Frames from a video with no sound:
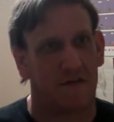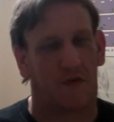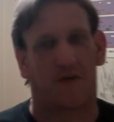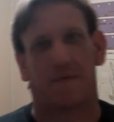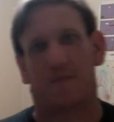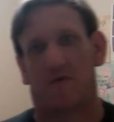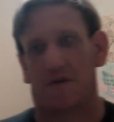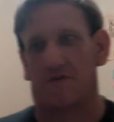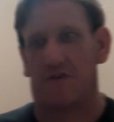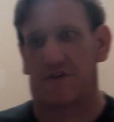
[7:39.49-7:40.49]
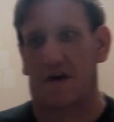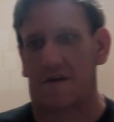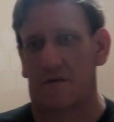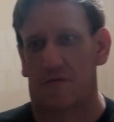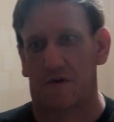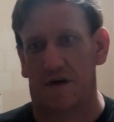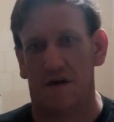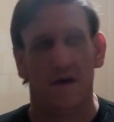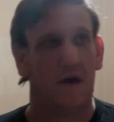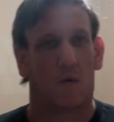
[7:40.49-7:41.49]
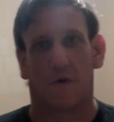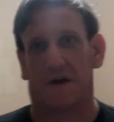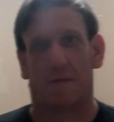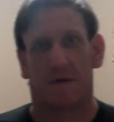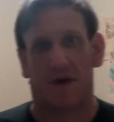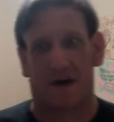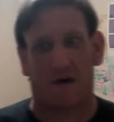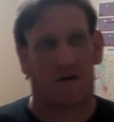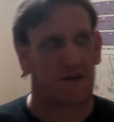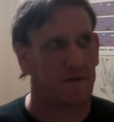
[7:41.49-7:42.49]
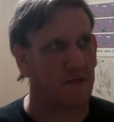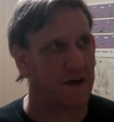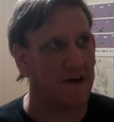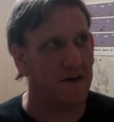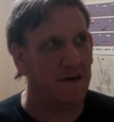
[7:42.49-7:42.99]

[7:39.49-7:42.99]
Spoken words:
The same people that had just gotten on the plane were coming back off, and I'm like,